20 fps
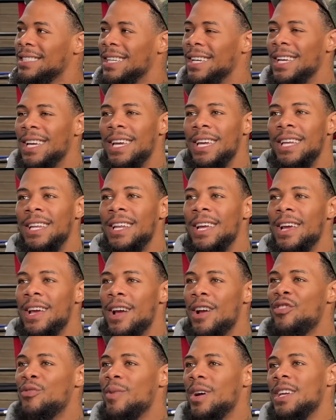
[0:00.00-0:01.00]
and
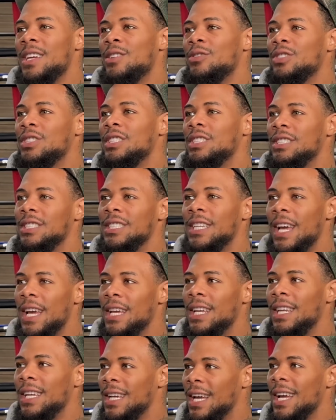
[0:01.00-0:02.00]
everybody else is
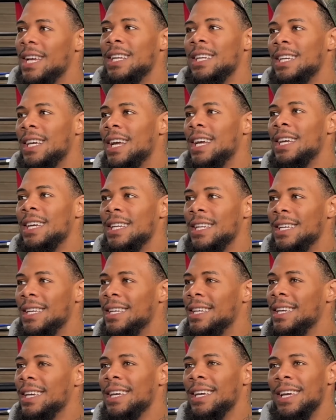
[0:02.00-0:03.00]
gaining
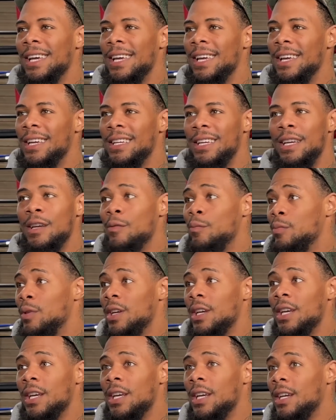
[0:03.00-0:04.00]
and getting
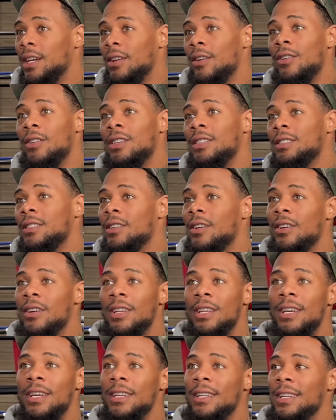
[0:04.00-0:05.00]
big and all this and all
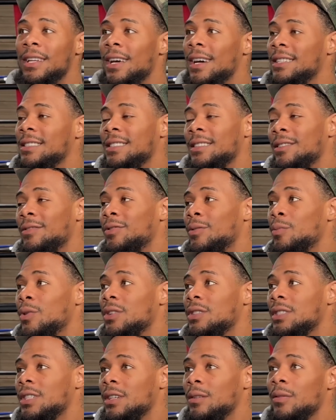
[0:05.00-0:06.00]
that. And I see the football
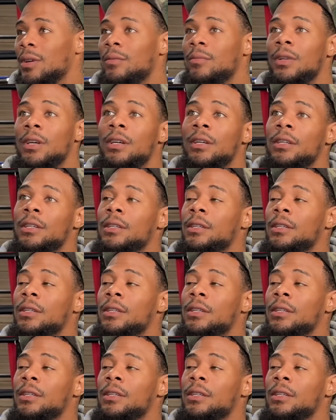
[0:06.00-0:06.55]
team and I'm like,